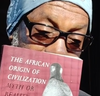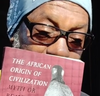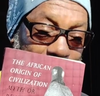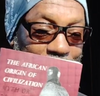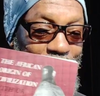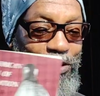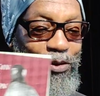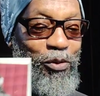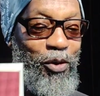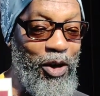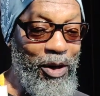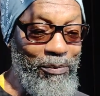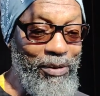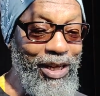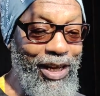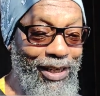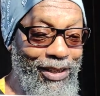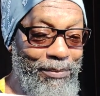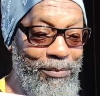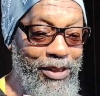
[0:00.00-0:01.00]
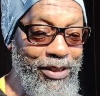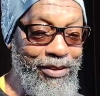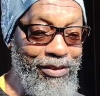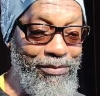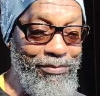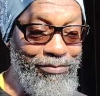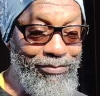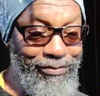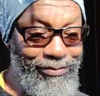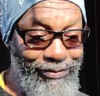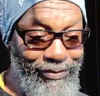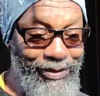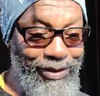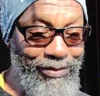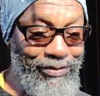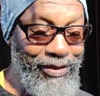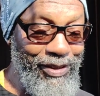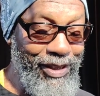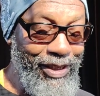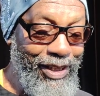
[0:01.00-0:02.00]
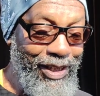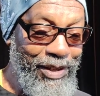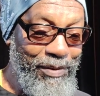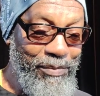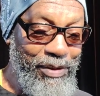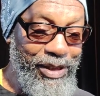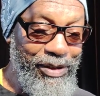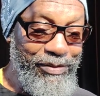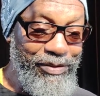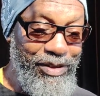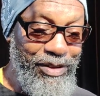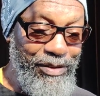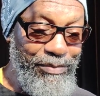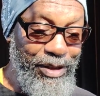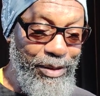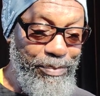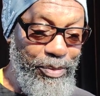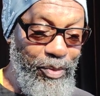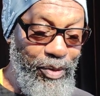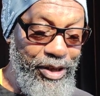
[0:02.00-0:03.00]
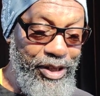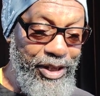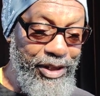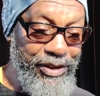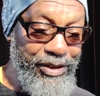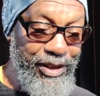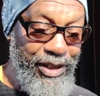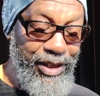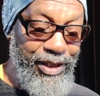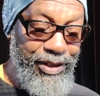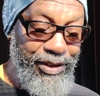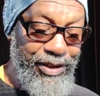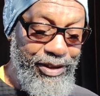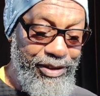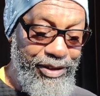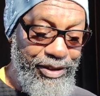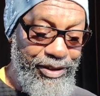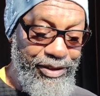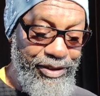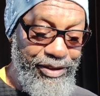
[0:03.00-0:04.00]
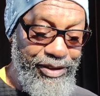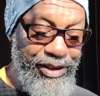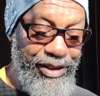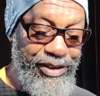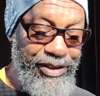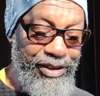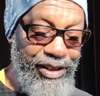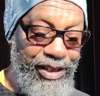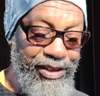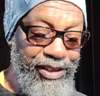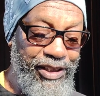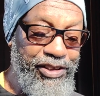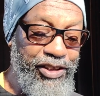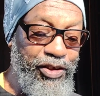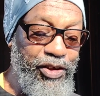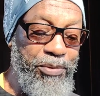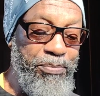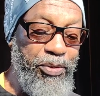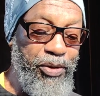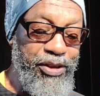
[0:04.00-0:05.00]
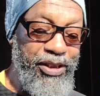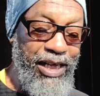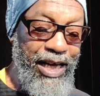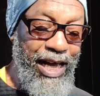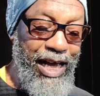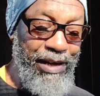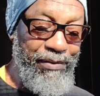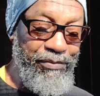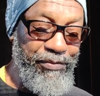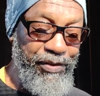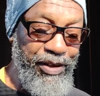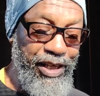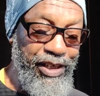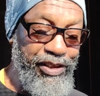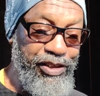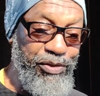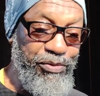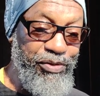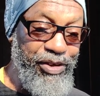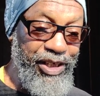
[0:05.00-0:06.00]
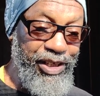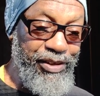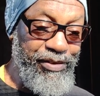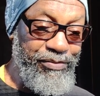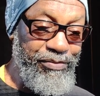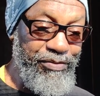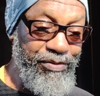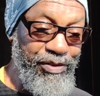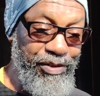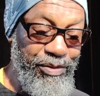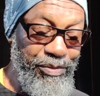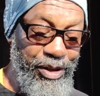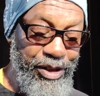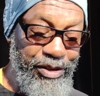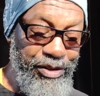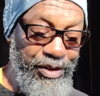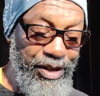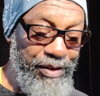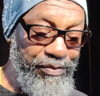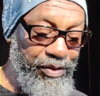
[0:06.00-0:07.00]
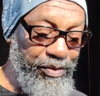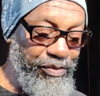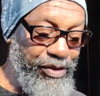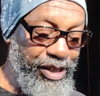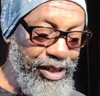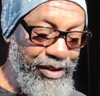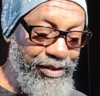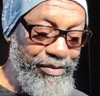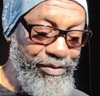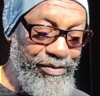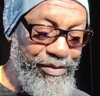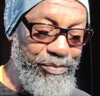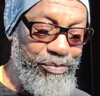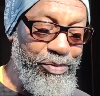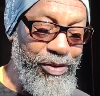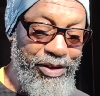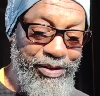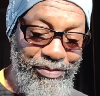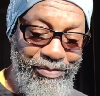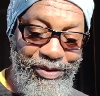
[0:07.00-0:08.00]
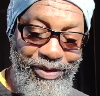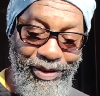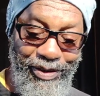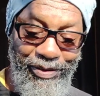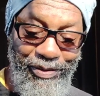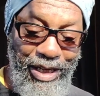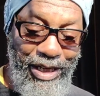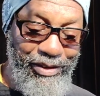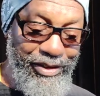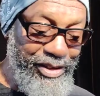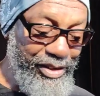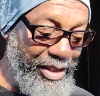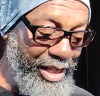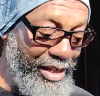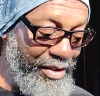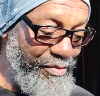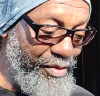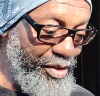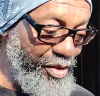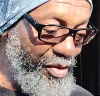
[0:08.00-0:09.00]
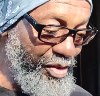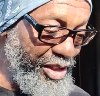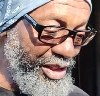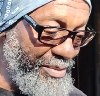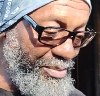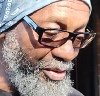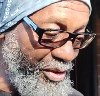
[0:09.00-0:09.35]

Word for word: well, you are black. I mean, you know. But the point is, this is just just a good book to have and to read. Well, you don't have to read it, but you know, I'll tell you how to read all these